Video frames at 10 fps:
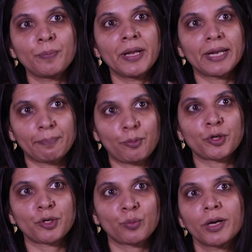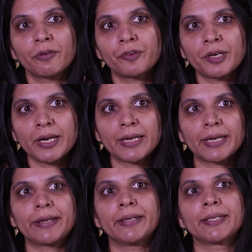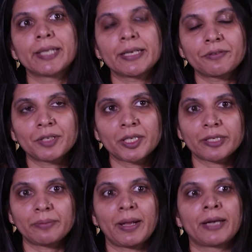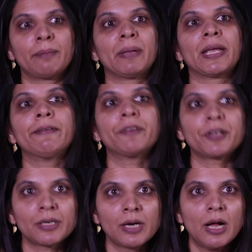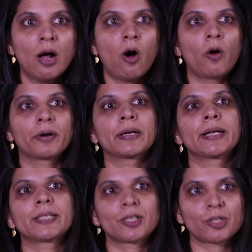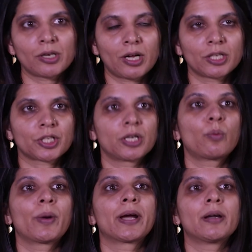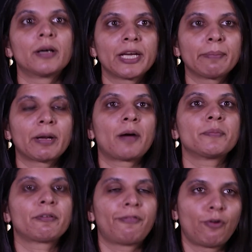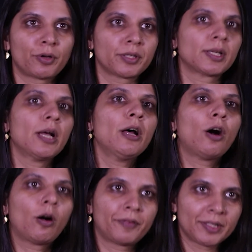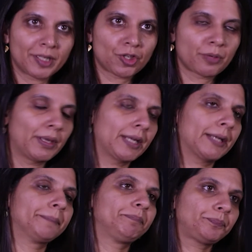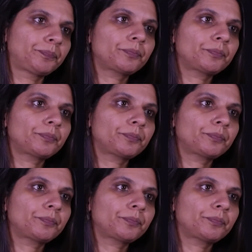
could be an important way of creating an incentive system and a behavioral organizational culture where learning becomes a focus of decision making.